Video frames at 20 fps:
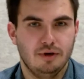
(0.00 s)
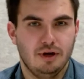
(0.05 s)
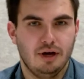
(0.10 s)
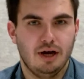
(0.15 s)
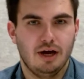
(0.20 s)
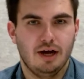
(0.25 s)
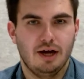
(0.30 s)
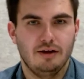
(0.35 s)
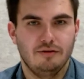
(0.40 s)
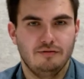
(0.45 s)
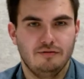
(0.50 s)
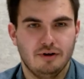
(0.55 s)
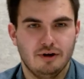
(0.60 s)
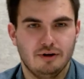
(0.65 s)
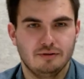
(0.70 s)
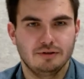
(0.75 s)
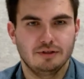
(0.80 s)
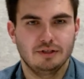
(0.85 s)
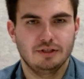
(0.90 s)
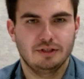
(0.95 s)
I
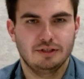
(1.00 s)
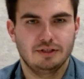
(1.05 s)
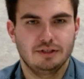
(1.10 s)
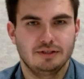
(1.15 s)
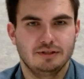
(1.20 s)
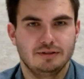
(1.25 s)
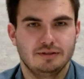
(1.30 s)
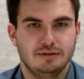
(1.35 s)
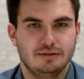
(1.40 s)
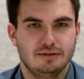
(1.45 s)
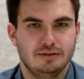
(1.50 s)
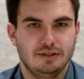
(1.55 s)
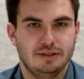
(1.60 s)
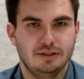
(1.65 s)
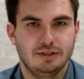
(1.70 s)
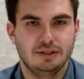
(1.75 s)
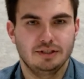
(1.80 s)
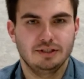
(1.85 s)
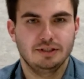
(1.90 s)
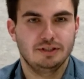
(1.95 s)
found it
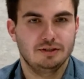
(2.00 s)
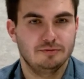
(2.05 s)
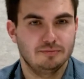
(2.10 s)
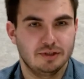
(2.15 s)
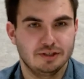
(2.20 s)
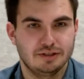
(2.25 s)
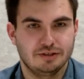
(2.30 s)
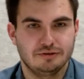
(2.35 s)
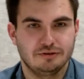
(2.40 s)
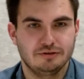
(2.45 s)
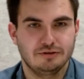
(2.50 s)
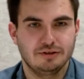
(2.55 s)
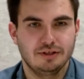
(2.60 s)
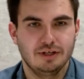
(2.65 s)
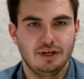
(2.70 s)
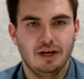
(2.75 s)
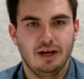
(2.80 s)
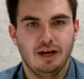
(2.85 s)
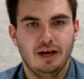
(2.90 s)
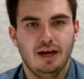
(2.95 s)
in this semester,
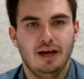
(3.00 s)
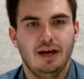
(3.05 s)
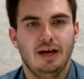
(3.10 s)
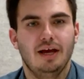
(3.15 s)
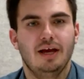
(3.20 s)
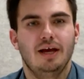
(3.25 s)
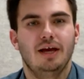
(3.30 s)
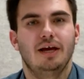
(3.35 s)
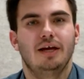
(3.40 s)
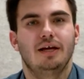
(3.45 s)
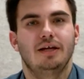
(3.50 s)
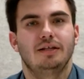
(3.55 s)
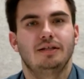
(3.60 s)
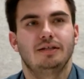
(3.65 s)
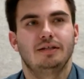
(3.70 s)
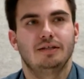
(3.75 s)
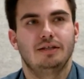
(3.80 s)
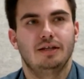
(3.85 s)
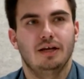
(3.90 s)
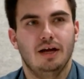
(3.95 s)

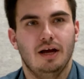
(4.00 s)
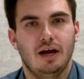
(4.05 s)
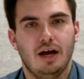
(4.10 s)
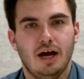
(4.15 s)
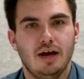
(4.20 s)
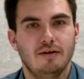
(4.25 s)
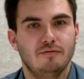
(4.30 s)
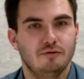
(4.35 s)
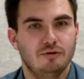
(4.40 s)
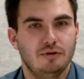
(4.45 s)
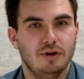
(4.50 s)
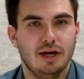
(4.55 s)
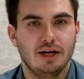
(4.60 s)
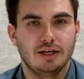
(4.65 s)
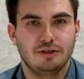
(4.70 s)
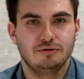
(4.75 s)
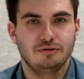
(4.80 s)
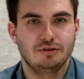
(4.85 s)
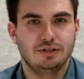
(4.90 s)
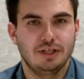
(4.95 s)
and I would
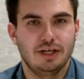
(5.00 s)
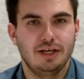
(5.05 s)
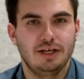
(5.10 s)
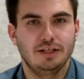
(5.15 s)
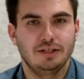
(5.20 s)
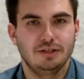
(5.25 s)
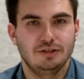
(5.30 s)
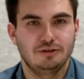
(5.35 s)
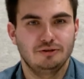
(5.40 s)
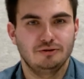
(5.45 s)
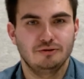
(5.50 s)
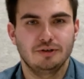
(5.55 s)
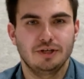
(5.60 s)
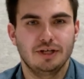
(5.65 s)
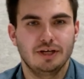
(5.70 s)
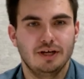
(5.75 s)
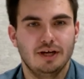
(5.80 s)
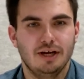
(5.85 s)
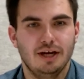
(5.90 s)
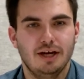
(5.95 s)
like to stay in
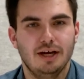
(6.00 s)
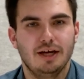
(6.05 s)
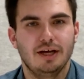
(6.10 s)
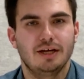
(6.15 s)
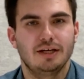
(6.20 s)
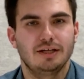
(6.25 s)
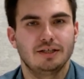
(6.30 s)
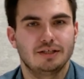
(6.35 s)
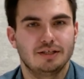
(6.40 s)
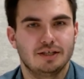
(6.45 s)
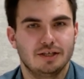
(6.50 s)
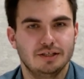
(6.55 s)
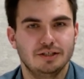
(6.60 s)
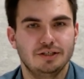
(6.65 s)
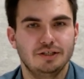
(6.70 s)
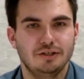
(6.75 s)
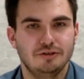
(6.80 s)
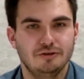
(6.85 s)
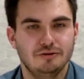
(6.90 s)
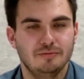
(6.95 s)
Estonia and
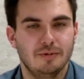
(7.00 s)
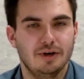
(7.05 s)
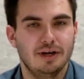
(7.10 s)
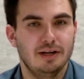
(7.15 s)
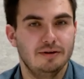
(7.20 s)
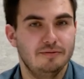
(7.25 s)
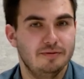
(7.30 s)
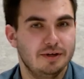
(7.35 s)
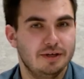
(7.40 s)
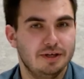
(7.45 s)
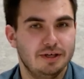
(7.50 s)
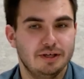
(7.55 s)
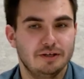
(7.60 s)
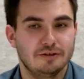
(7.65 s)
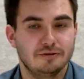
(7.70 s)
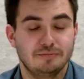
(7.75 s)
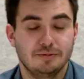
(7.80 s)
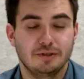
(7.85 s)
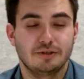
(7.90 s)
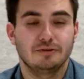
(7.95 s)
continue my living
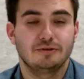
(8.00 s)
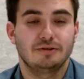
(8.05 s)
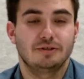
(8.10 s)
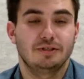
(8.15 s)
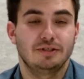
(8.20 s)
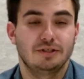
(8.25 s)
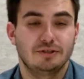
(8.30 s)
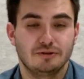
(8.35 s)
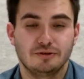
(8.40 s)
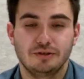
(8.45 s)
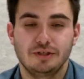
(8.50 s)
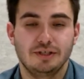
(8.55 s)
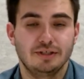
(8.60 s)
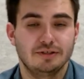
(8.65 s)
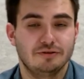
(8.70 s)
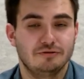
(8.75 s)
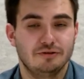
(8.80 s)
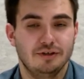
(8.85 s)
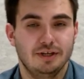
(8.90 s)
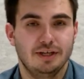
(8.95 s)
here, because Estonia
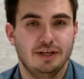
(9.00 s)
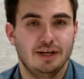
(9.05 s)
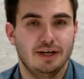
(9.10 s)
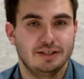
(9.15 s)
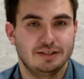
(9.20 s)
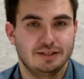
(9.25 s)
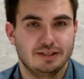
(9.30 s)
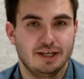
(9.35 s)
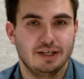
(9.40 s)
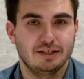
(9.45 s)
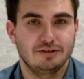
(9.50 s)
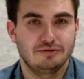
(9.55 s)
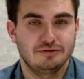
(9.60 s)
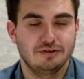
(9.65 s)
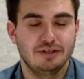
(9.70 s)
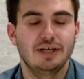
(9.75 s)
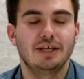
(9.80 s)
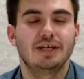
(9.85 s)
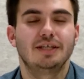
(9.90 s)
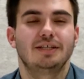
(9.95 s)
is a really nice
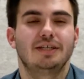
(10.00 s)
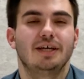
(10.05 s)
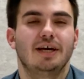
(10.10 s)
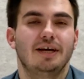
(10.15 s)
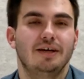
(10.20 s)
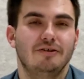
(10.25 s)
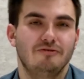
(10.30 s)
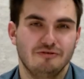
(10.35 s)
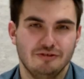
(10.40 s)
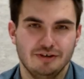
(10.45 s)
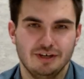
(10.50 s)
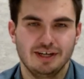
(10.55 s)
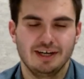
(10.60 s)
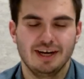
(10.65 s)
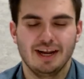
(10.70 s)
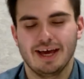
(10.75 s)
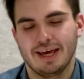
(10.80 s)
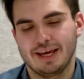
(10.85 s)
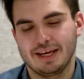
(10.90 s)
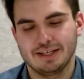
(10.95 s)
country and I really
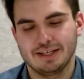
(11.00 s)
like